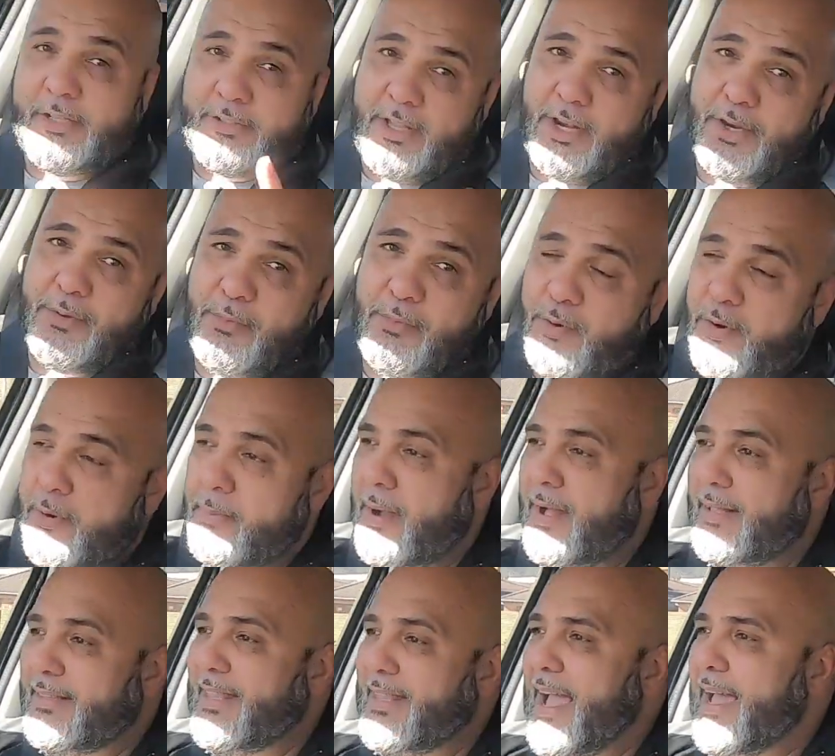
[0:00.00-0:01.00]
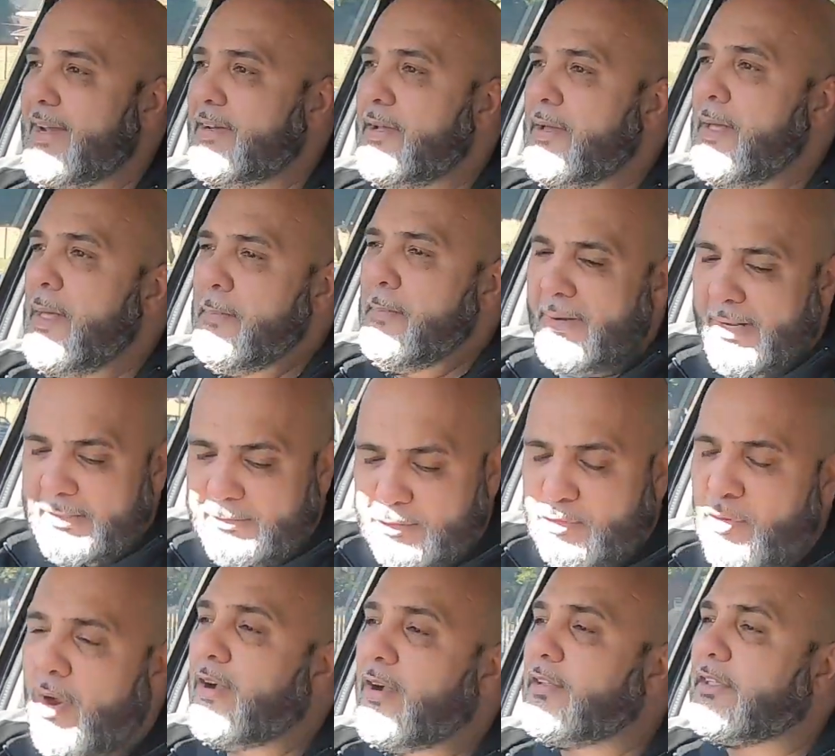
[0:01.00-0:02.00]
tell you more about that. But I
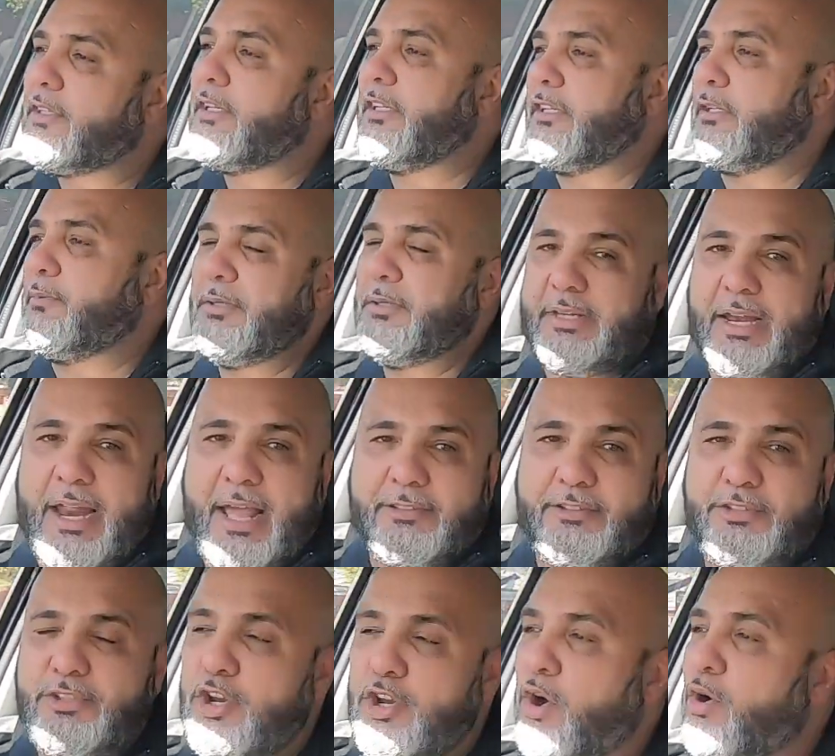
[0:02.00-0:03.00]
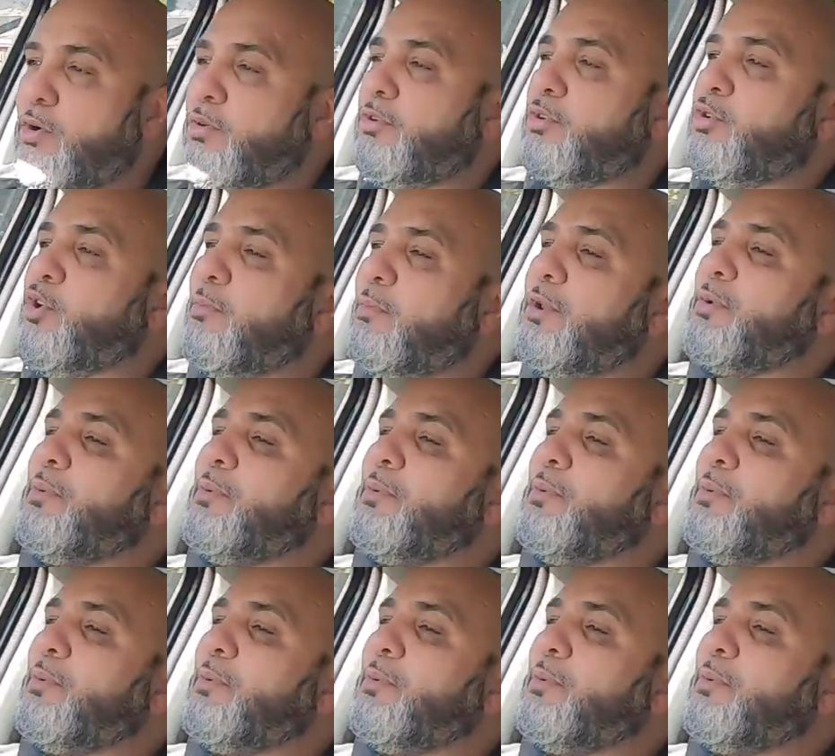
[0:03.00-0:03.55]
struggled a little bit. And as you know, normally